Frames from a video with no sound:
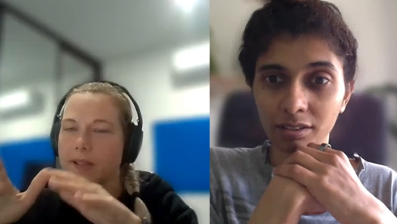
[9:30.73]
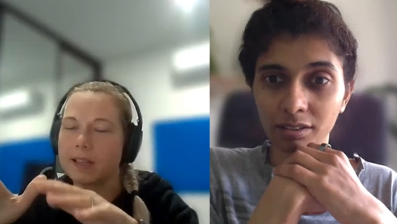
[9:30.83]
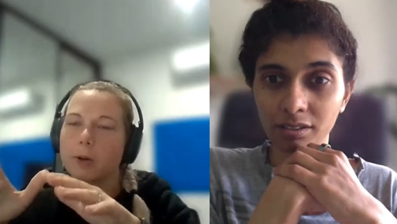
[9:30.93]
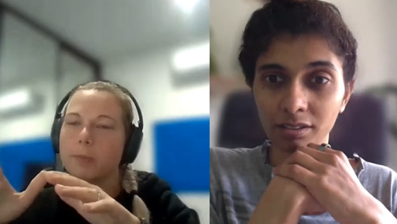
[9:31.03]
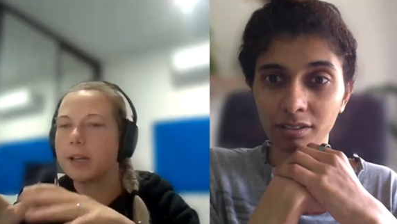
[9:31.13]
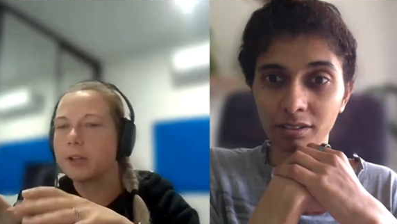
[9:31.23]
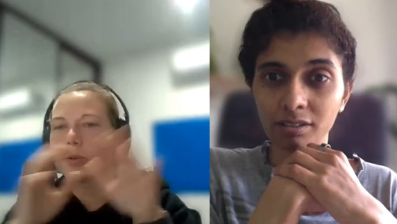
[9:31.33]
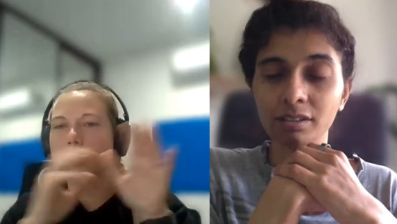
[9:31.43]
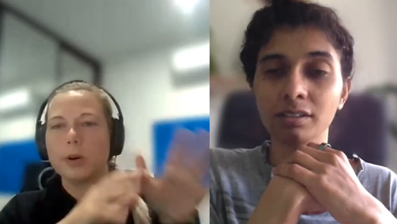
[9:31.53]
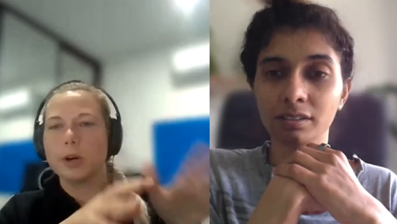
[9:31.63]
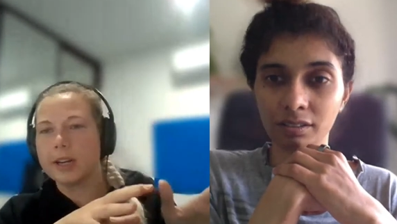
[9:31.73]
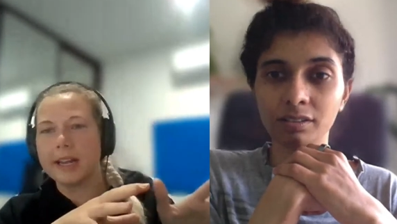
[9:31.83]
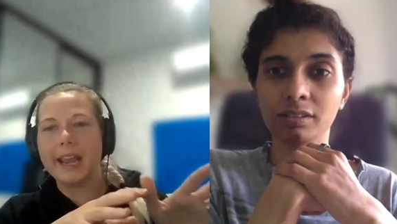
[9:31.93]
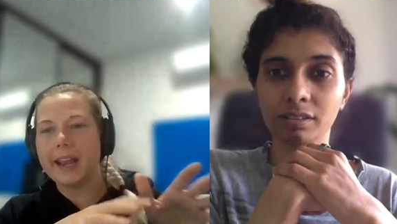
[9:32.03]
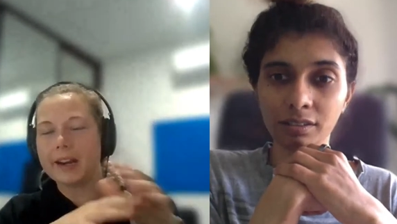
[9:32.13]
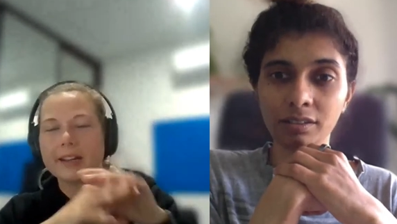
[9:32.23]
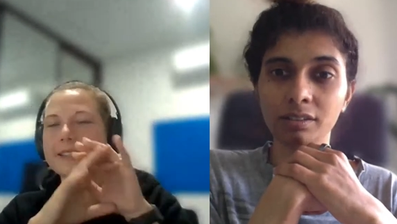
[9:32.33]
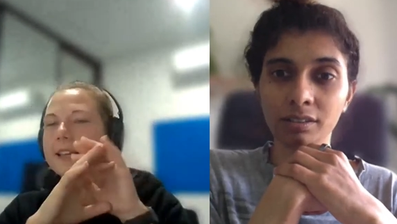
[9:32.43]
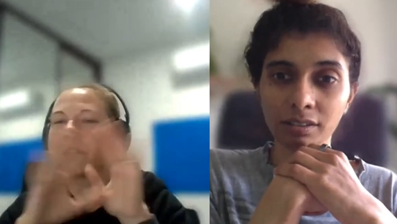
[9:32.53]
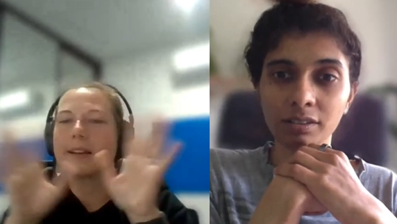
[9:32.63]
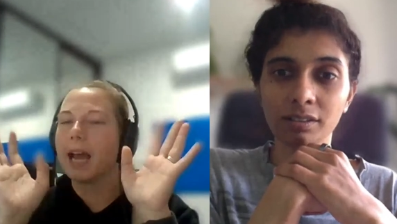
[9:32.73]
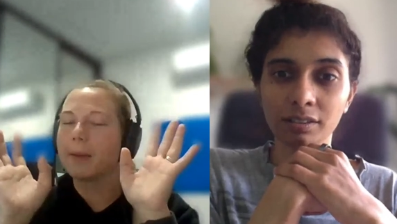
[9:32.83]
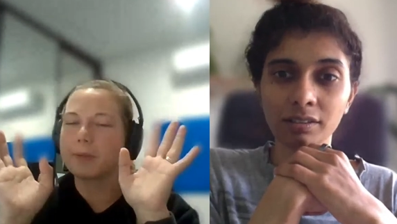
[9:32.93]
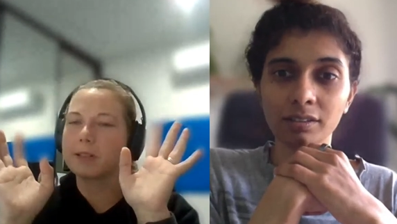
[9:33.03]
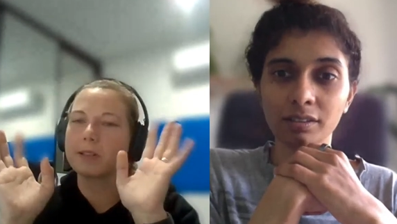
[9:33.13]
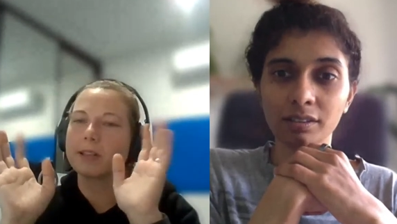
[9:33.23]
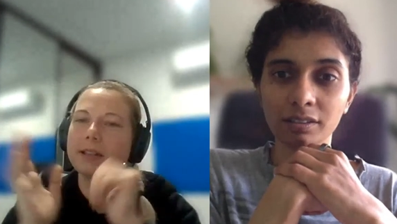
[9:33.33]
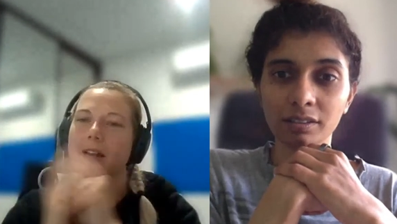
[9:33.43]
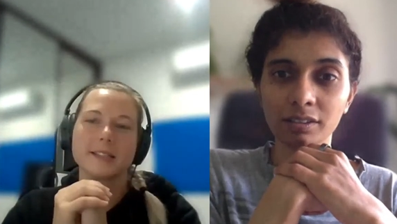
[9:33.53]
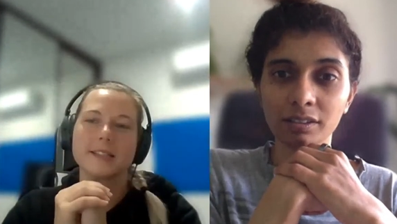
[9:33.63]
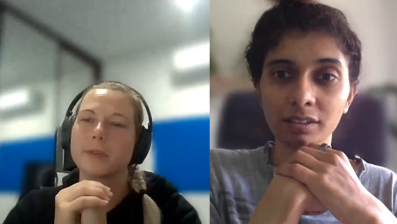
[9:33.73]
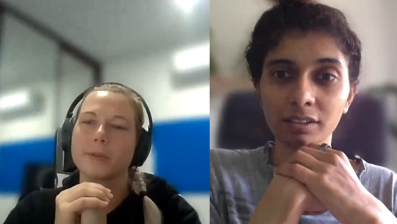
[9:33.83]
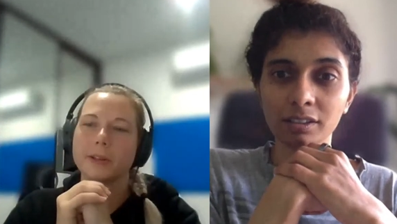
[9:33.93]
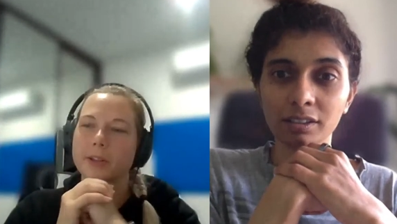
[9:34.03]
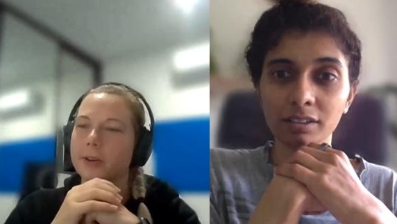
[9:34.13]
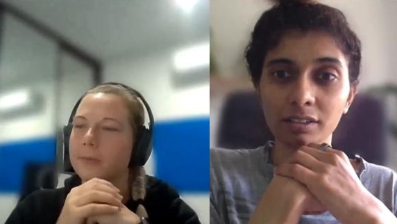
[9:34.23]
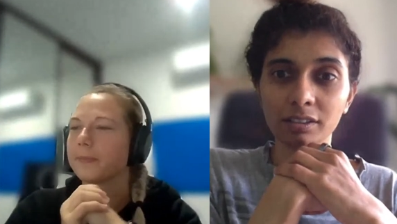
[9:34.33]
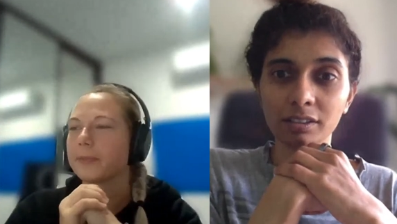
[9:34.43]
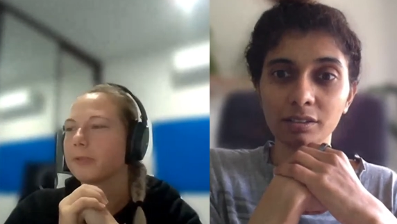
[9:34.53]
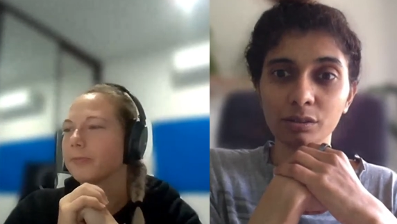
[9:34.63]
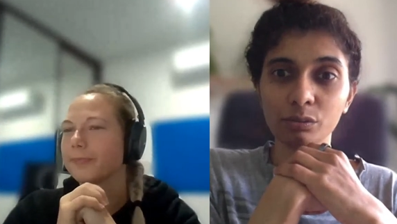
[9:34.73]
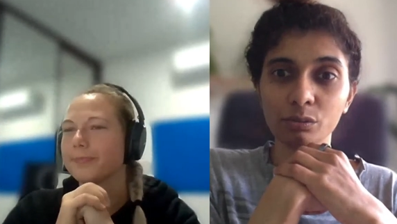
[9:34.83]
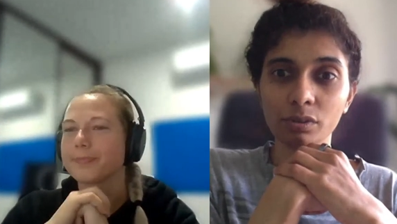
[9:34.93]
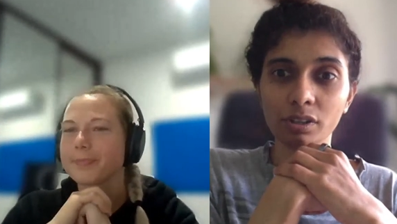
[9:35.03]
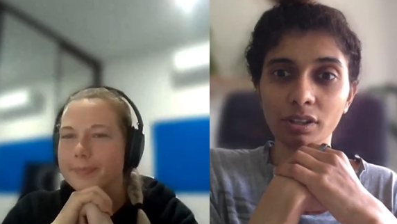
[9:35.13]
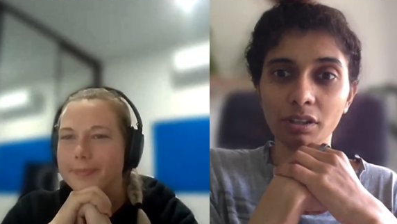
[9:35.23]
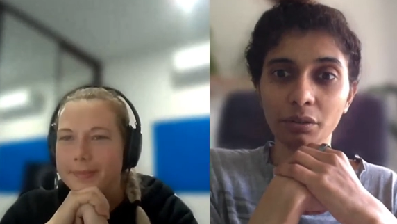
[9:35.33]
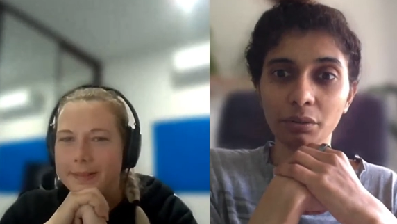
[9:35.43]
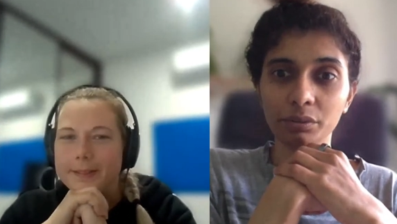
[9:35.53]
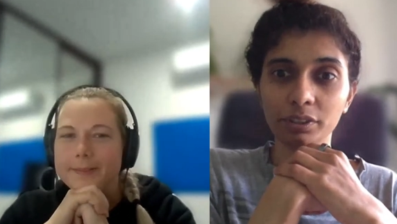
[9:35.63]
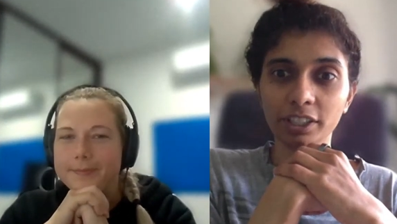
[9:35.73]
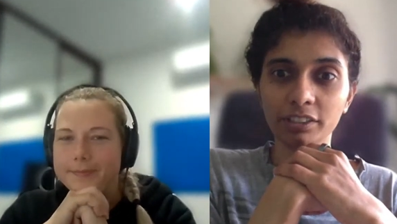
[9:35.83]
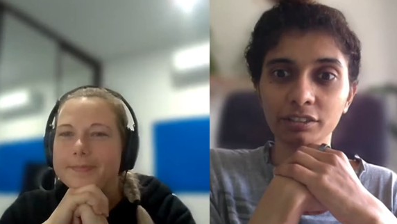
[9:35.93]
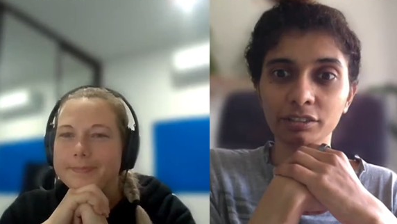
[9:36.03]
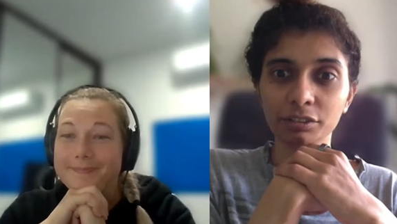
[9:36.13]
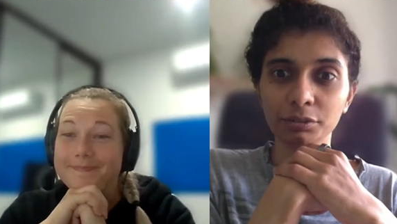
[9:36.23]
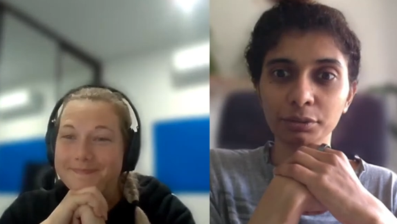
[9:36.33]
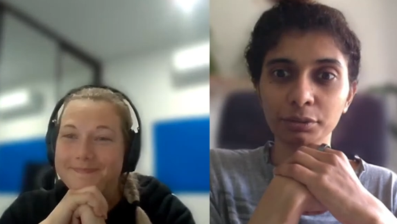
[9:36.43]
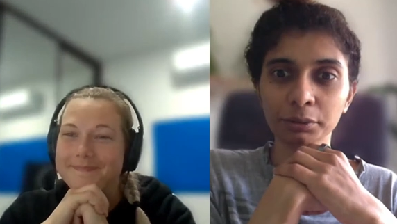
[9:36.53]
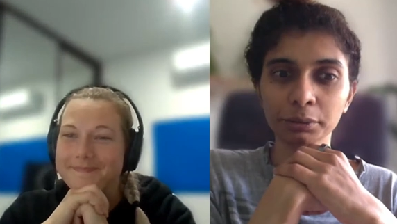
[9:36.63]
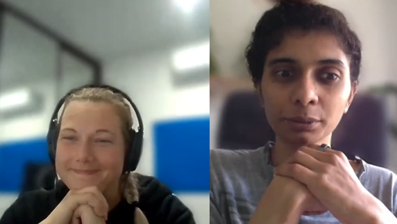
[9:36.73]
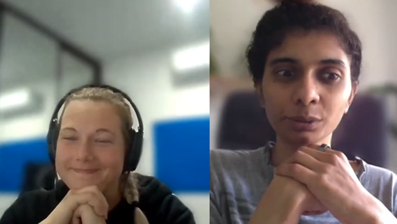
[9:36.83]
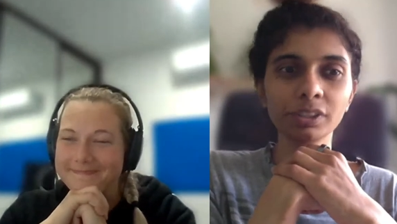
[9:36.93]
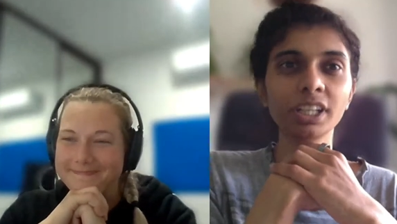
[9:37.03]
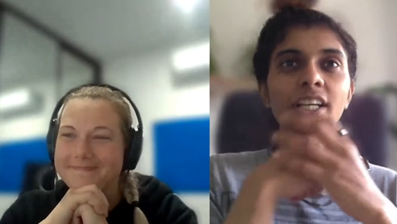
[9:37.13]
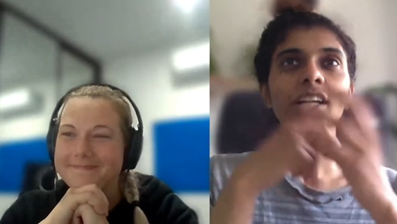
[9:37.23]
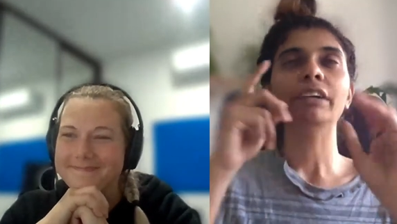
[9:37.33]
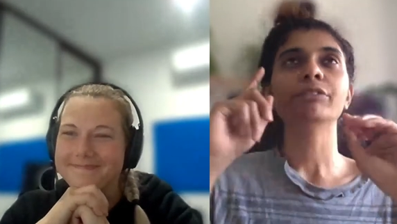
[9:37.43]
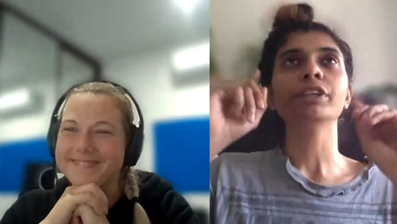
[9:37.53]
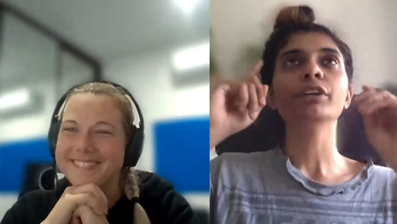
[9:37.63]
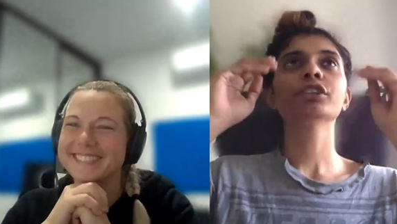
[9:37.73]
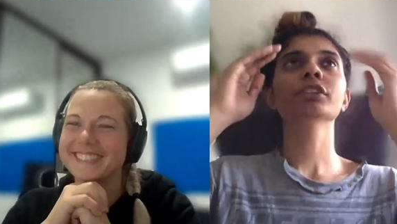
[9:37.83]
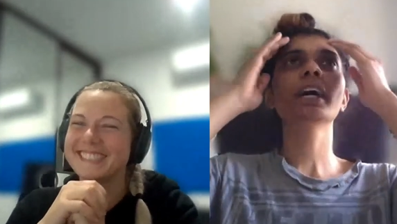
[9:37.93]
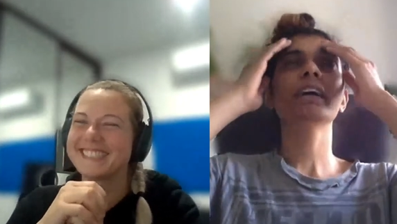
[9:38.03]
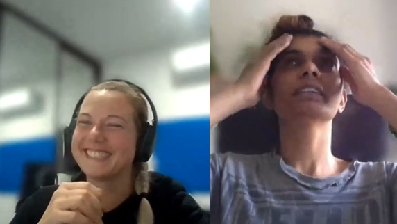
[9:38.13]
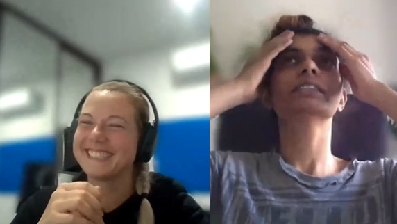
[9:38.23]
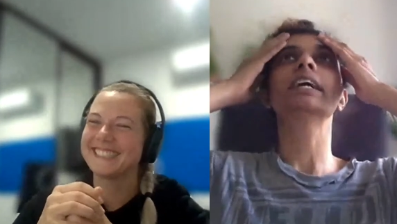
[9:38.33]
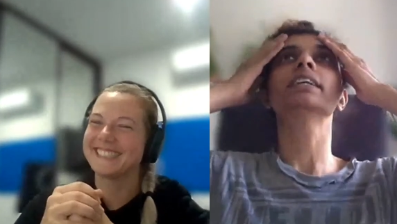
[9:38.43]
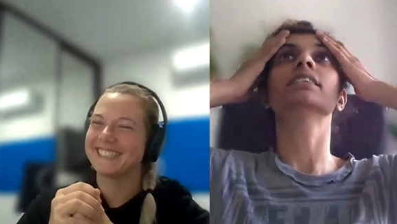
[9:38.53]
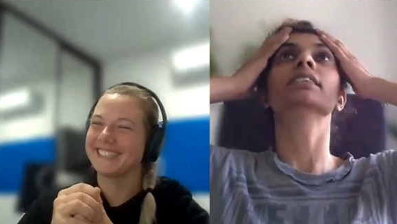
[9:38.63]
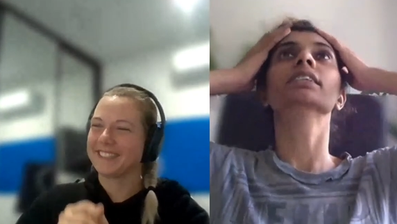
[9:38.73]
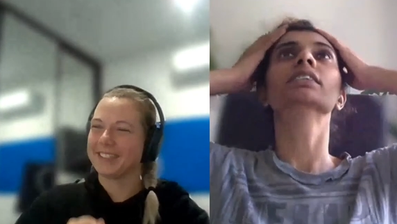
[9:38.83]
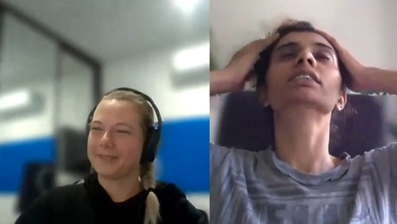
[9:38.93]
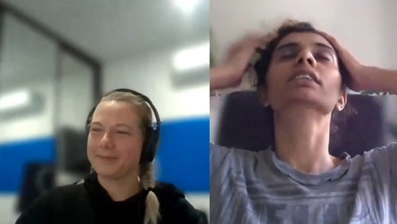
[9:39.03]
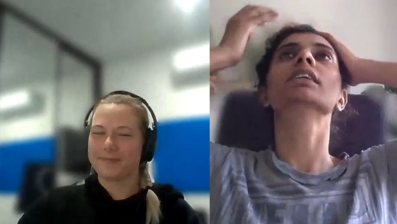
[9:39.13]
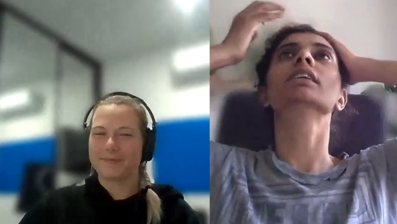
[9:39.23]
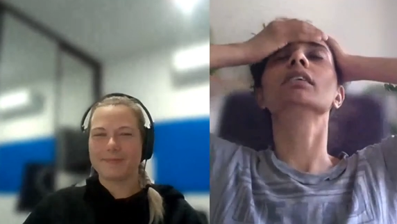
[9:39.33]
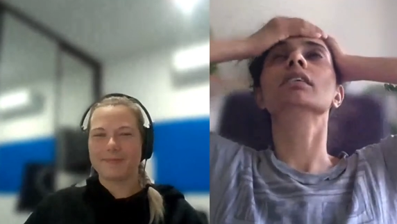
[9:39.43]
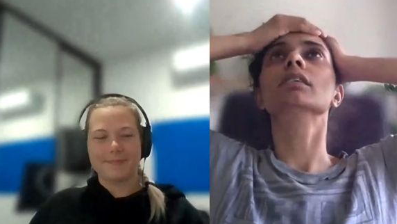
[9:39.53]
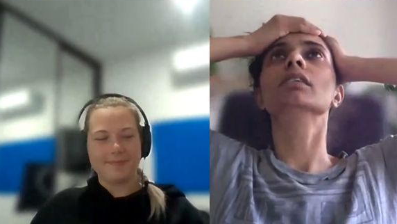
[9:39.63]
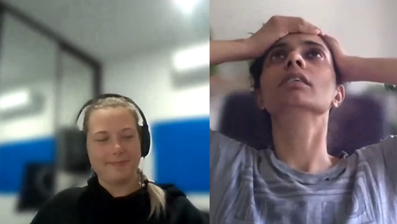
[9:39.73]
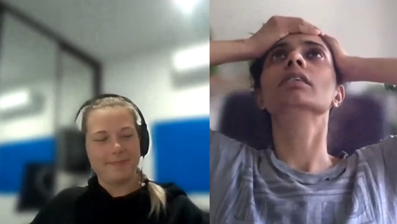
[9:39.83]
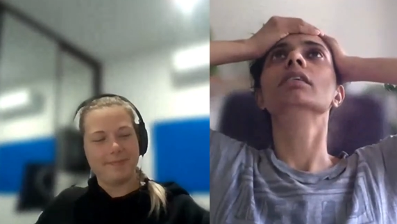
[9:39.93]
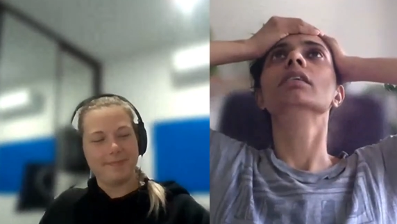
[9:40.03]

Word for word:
Speaker 1: when they're compatible or in air. It's like absolutely nuts what we do.
Speaker 2: Wow, that is so cool. We also had a scientist uh,